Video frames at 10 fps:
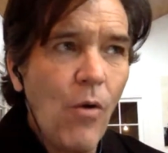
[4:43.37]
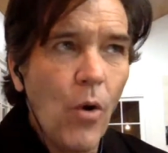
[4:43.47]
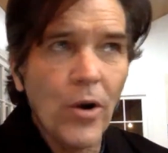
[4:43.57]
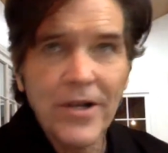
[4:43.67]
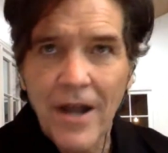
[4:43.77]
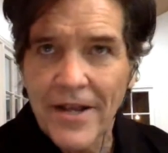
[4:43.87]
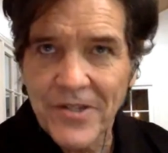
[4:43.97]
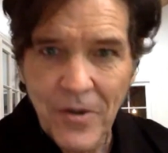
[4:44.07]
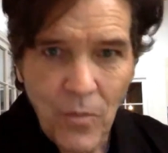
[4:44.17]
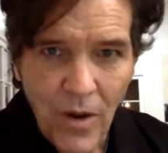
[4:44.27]

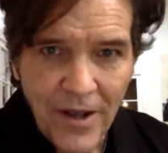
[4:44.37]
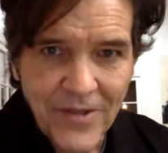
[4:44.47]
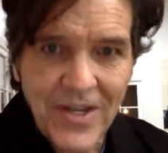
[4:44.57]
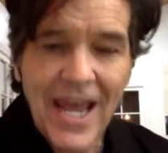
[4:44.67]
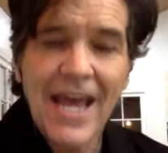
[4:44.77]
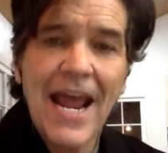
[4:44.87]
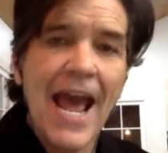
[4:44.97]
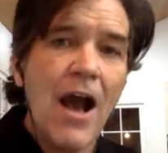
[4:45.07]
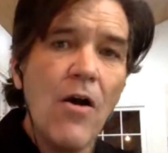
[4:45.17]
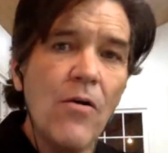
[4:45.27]
organized it was and
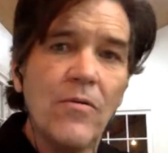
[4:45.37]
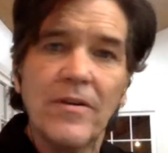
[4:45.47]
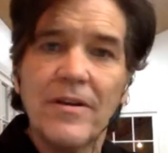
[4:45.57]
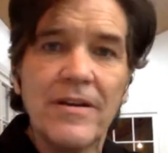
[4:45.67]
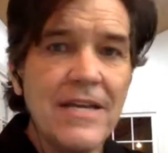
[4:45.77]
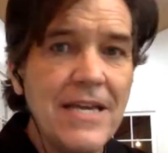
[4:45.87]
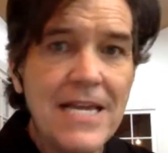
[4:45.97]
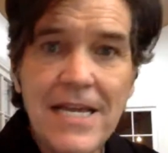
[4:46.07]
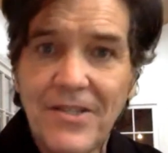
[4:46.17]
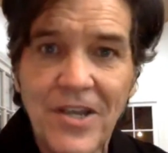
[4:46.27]
how
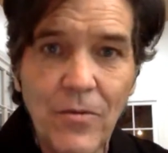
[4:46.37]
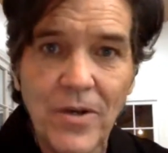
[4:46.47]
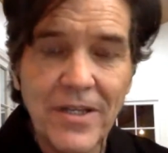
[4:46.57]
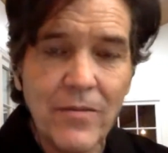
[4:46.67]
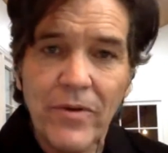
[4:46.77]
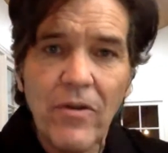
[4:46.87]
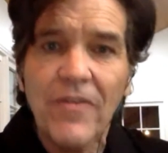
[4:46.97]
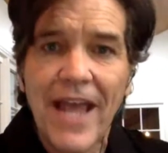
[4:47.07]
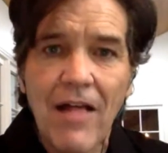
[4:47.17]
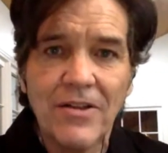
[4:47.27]
easy it was. Like, we were on
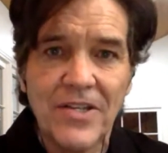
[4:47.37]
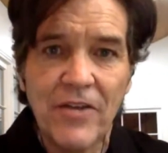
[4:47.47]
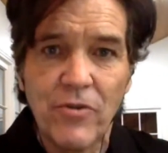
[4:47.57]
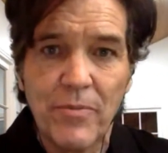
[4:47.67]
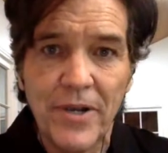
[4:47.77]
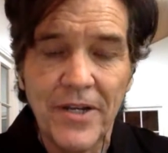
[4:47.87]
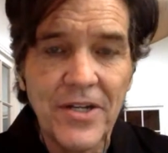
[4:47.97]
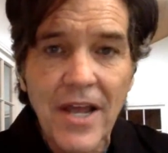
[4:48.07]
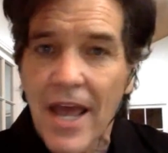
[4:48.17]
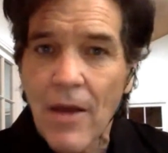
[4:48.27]
the Alexandra Bridge,
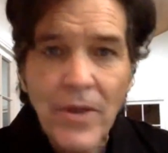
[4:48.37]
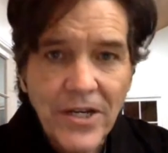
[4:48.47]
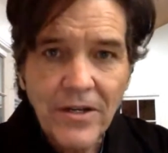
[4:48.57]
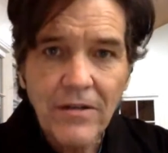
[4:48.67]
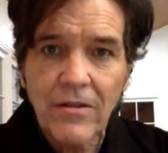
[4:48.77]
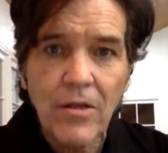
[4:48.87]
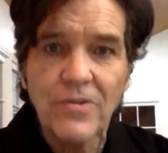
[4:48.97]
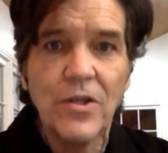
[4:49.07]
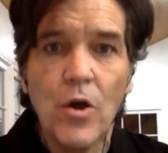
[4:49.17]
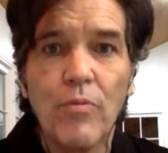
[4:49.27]
and we
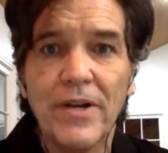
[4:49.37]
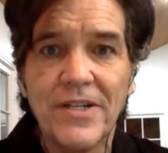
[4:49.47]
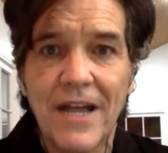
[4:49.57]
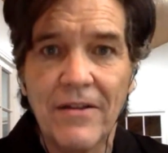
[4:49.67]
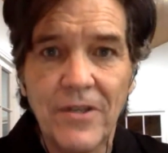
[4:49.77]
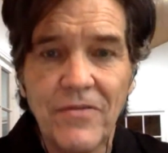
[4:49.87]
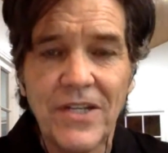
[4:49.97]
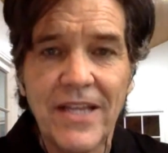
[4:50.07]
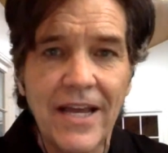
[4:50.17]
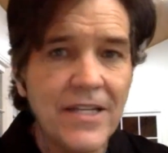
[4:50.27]
closed the whole bridge down. You've
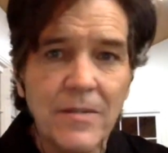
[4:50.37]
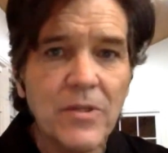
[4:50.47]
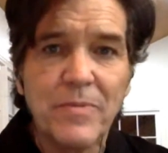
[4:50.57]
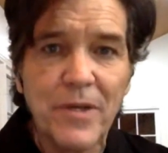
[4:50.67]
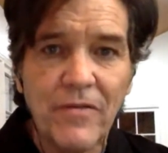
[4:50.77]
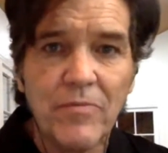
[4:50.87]
seen that. It's the most beautiful